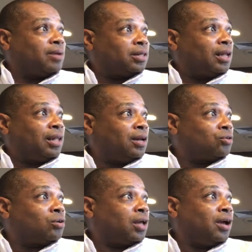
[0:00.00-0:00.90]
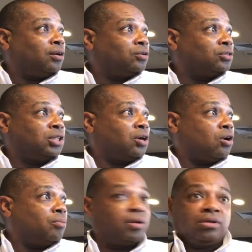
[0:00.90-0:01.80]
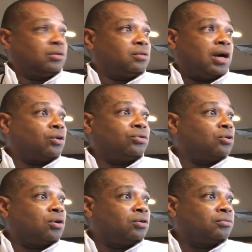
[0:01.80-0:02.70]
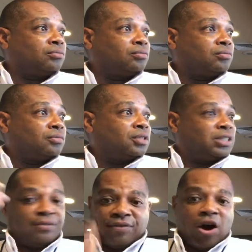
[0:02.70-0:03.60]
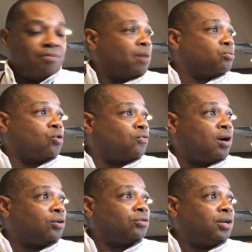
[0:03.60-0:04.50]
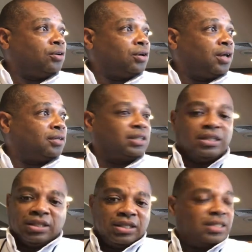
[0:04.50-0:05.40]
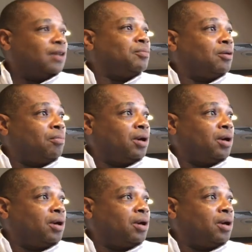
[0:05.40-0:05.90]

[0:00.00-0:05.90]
about that lady in Orlando. She called me. I don't know her. She found my profile on the internet. She sent me a